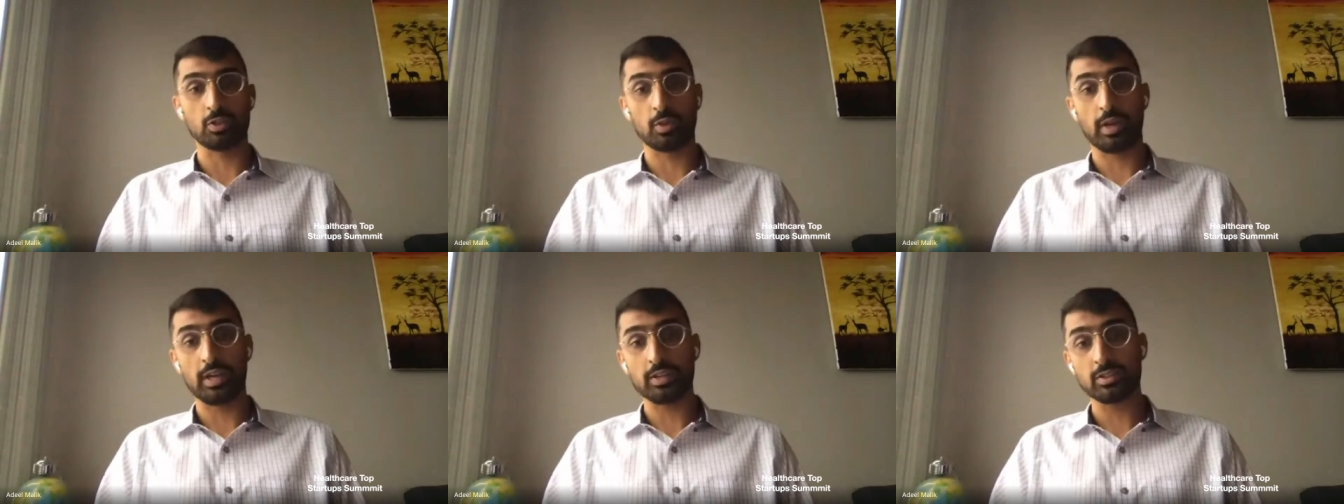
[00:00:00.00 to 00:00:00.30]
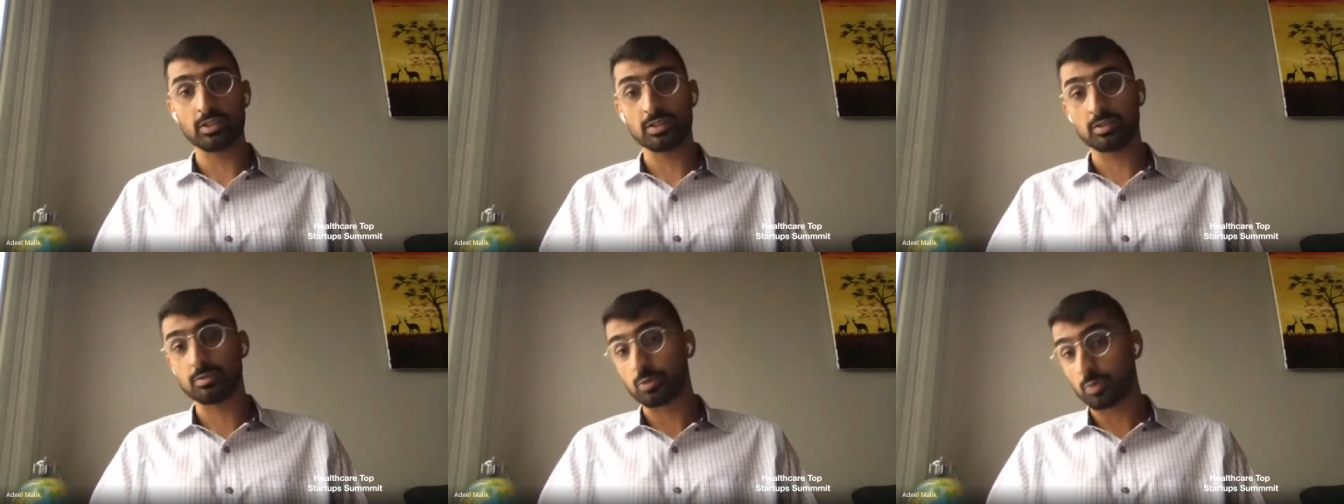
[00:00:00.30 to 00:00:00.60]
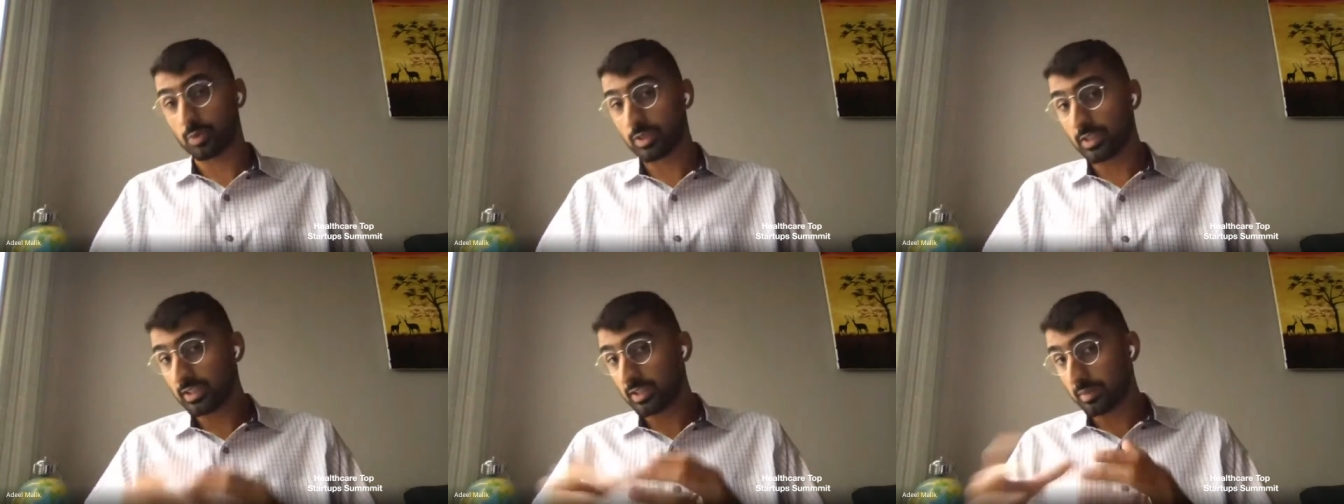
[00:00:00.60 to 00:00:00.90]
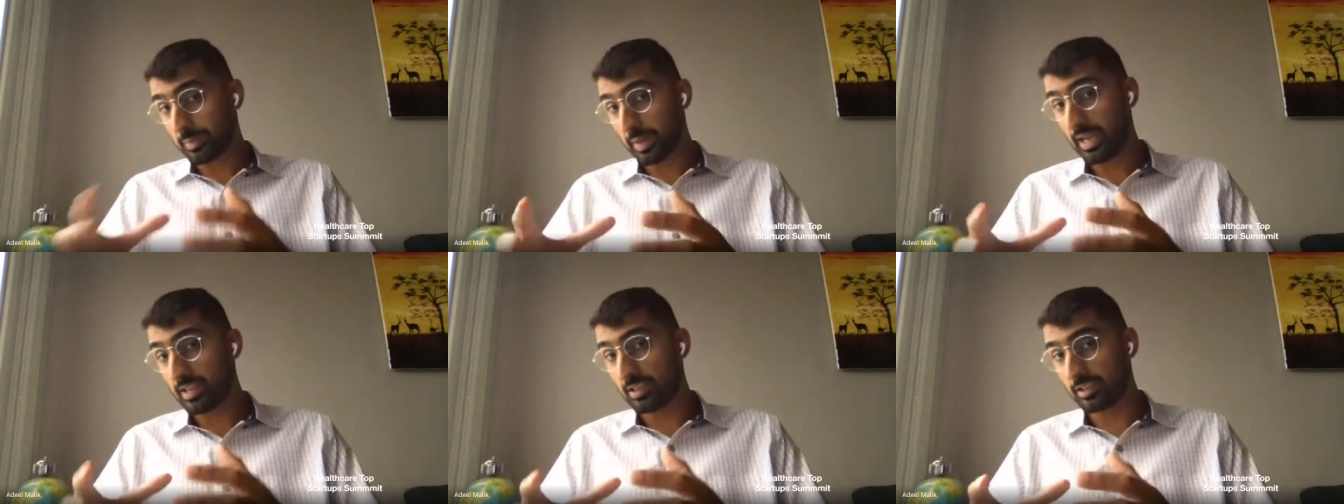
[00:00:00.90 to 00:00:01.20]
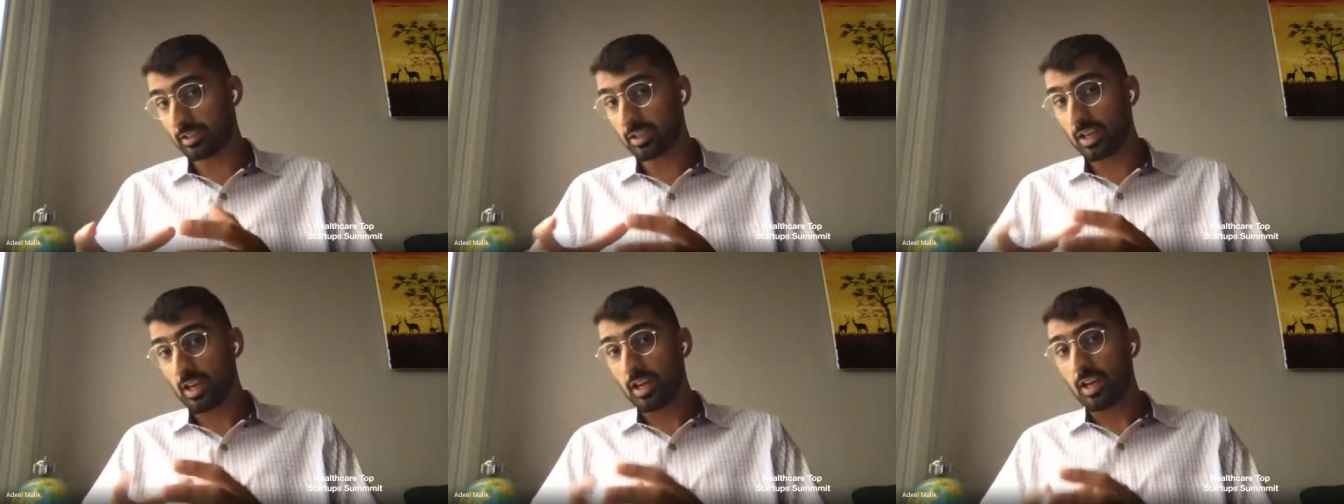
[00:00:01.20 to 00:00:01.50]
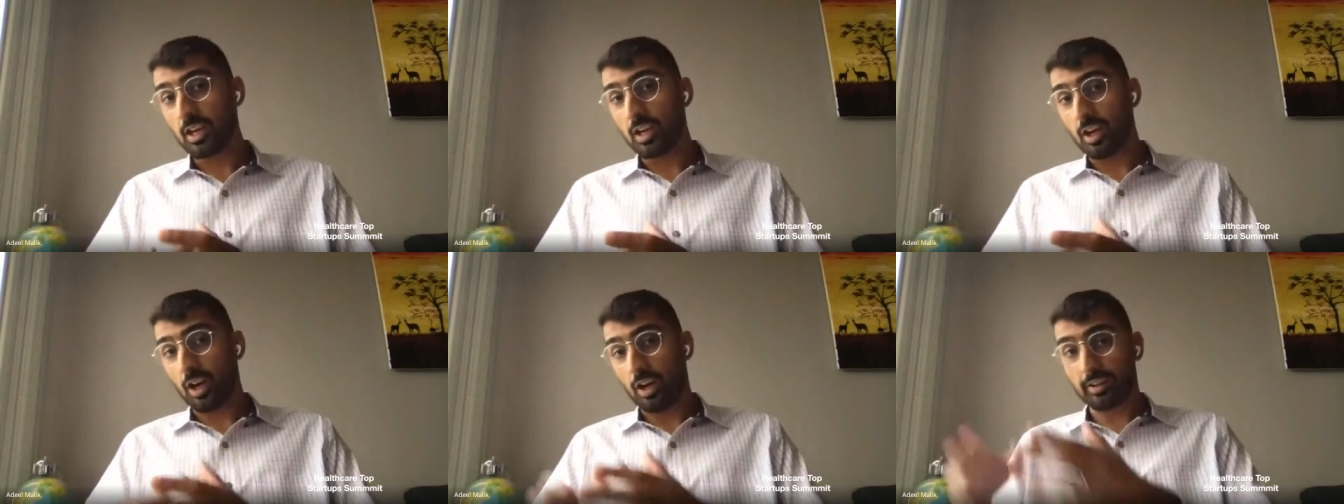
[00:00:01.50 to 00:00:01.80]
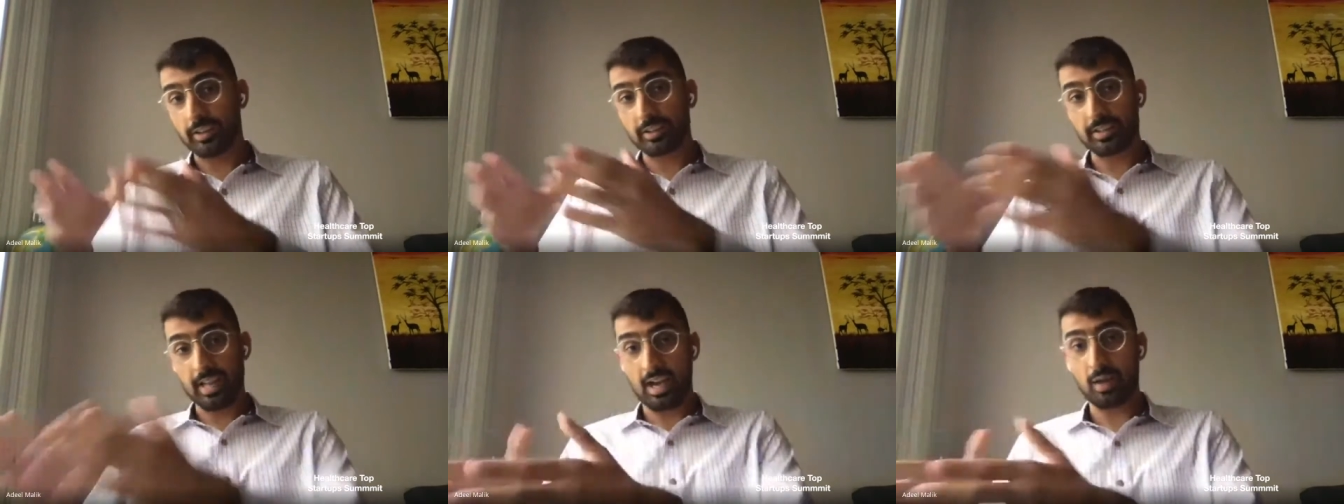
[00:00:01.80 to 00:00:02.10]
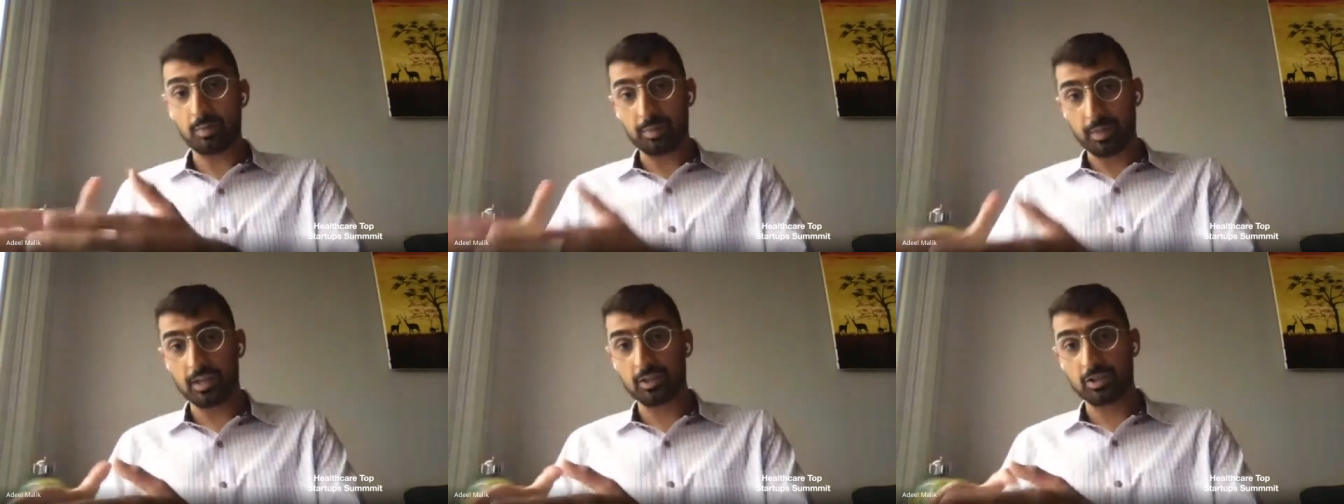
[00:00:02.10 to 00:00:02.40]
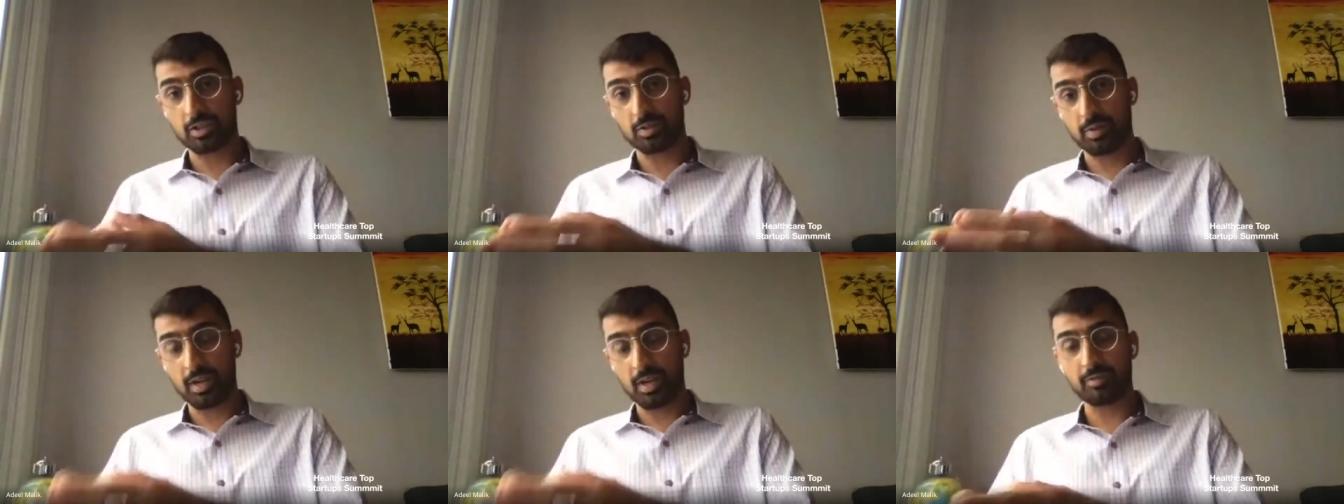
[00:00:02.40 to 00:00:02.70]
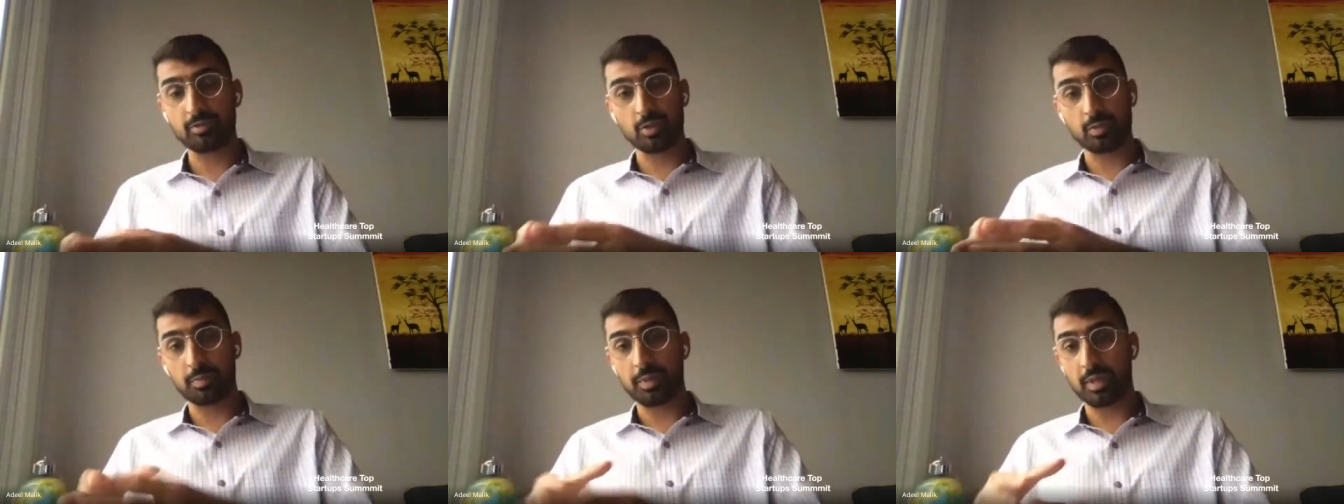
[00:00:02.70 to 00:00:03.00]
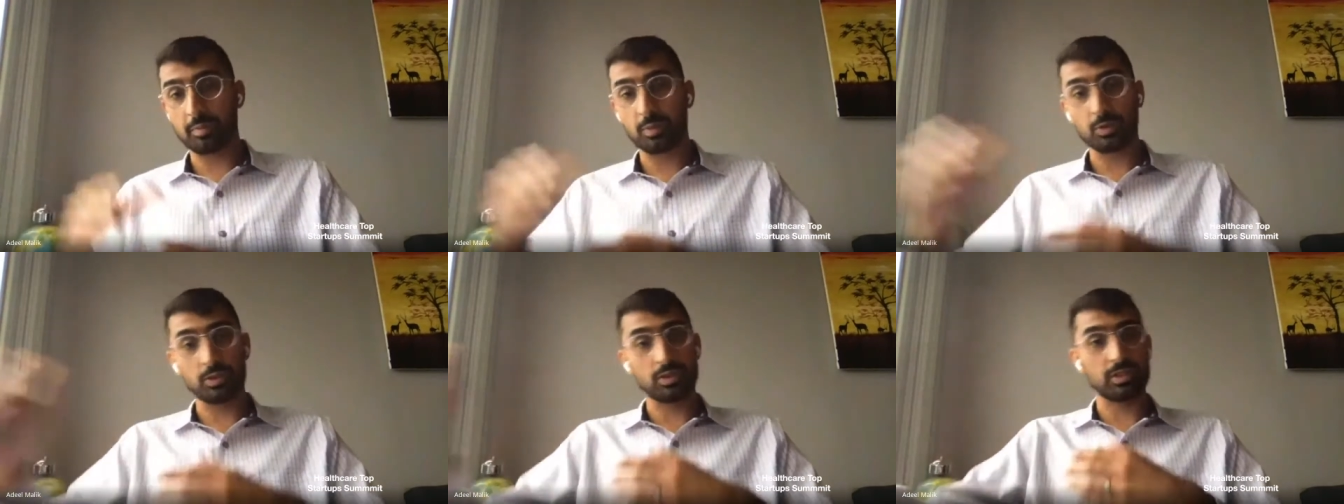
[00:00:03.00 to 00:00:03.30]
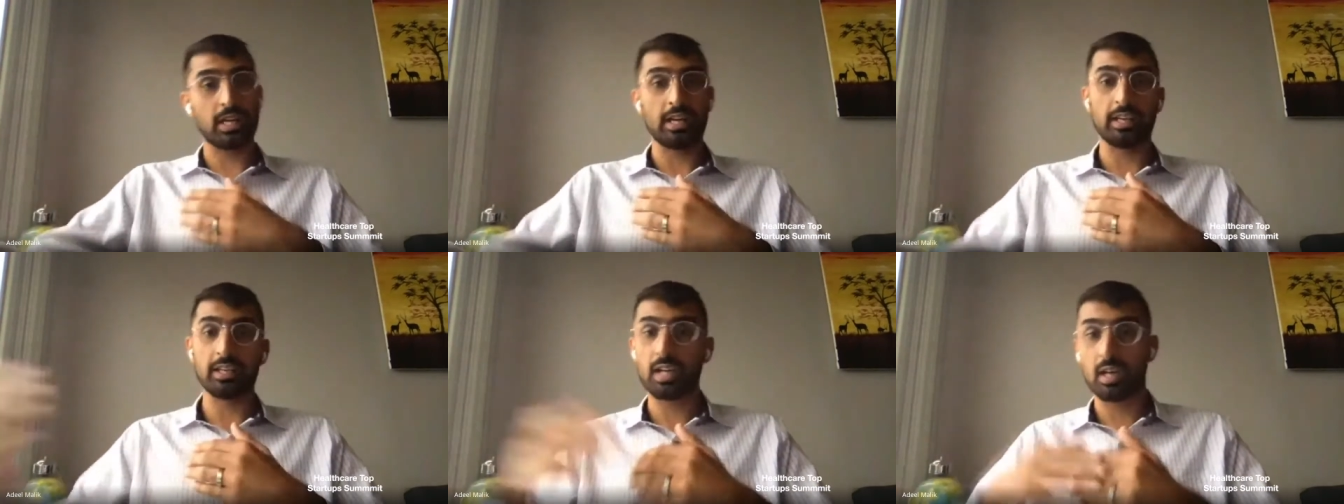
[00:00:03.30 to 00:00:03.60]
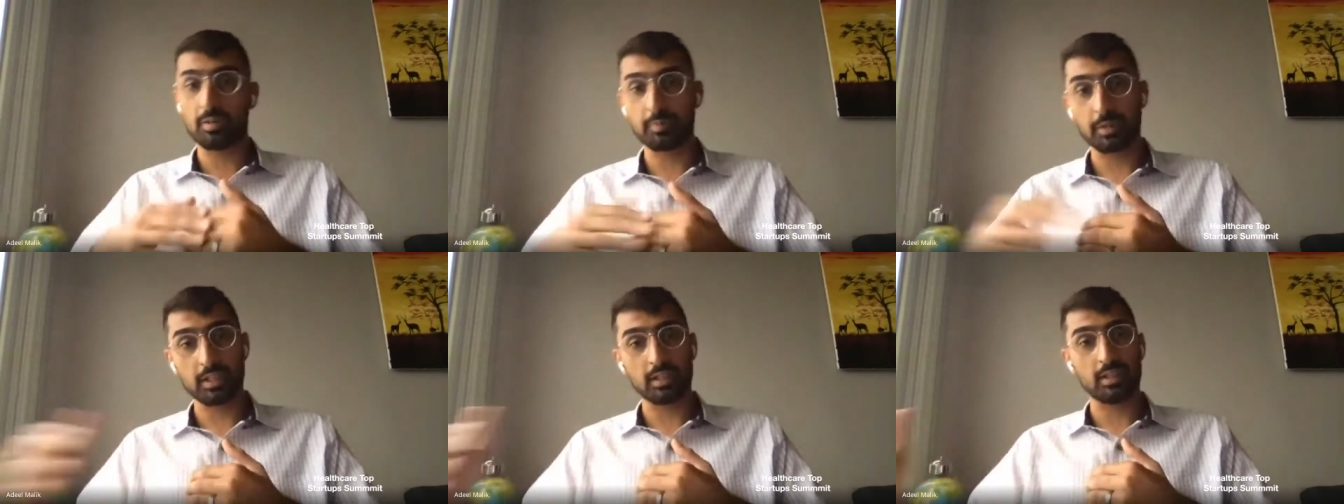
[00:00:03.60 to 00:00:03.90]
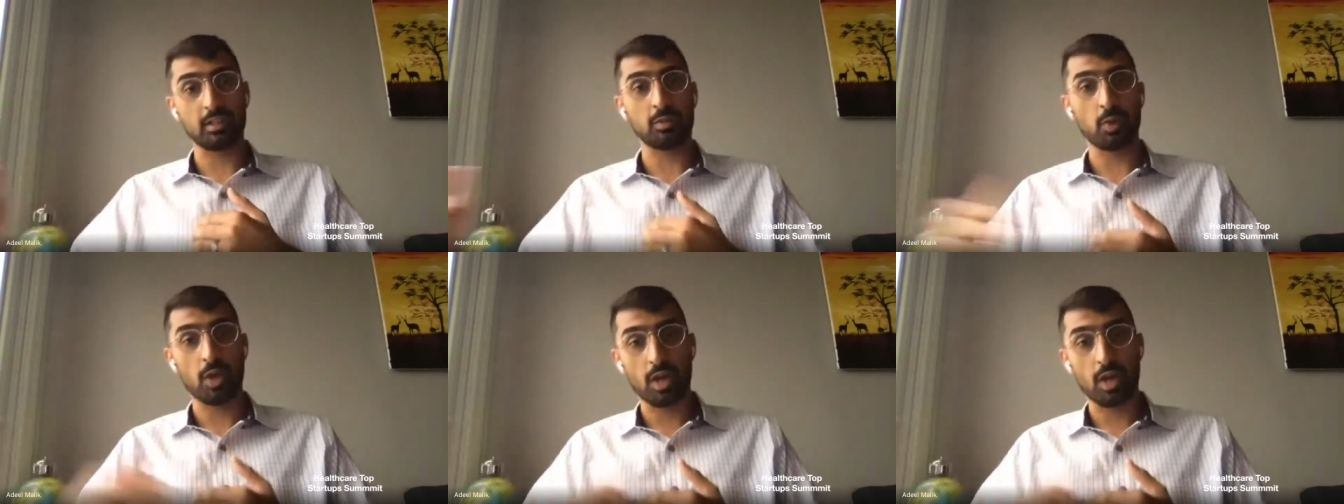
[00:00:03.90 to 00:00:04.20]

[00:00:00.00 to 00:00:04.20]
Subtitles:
So health systems really depend on this outpatient revenue, people just kind of coming in and